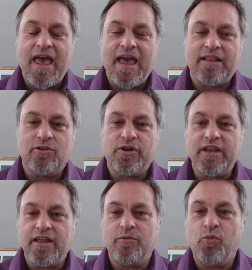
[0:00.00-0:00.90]
and
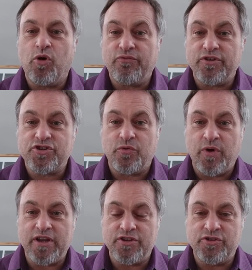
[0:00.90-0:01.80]
looking at a more efficient
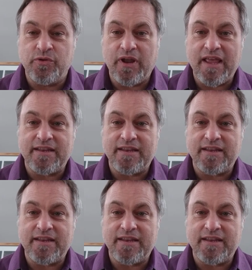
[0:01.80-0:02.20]
way to do it,